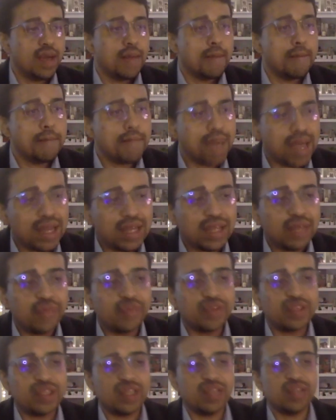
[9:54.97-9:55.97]
many
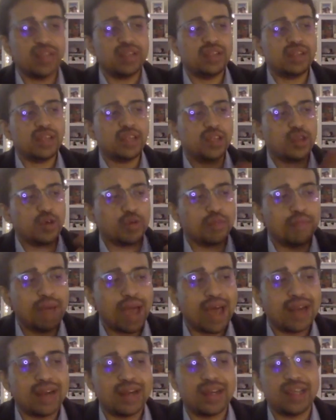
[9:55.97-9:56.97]
within the
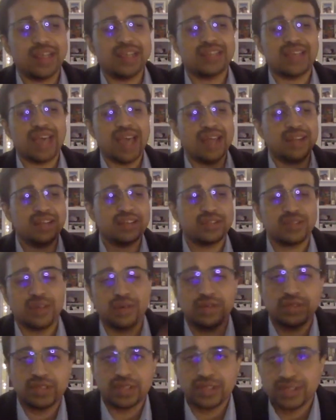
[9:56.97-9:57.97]
humanities and the
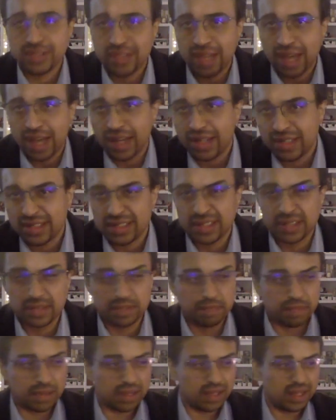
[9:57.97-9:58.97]
social sciences
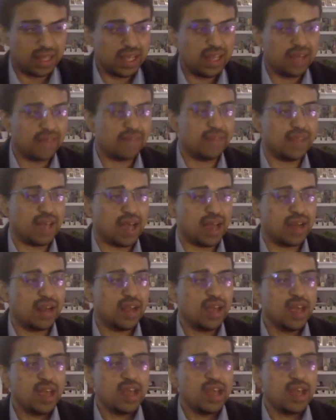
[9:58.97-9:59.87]
believe that